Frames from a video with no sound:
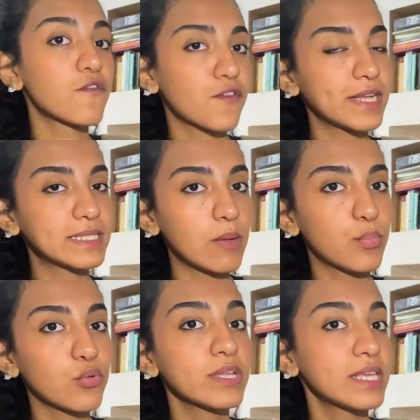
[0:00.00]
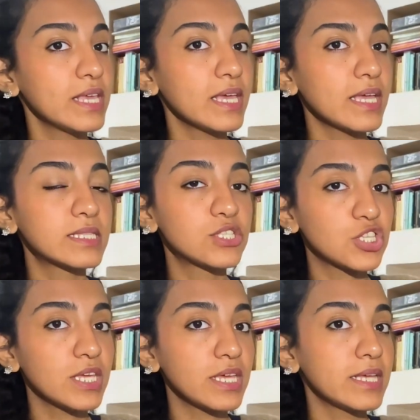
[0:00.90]
For example, he eats, she
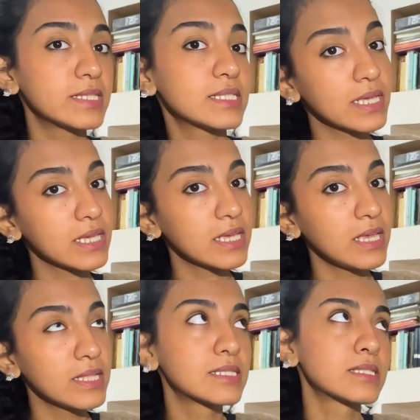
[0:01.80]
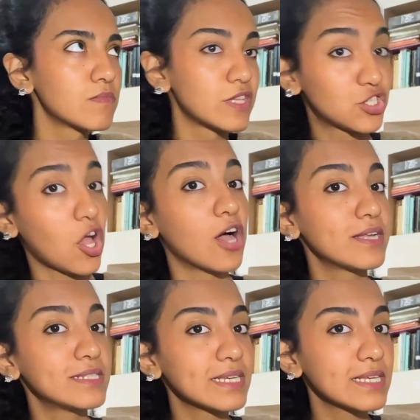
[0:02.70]
eats, it eats, the
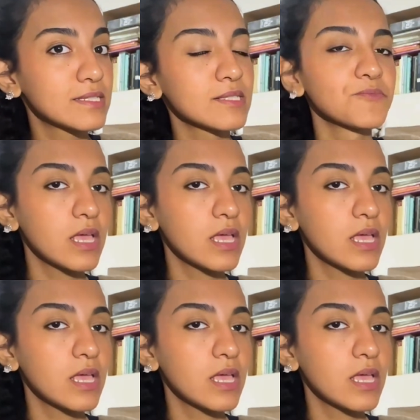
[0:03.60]
child eats.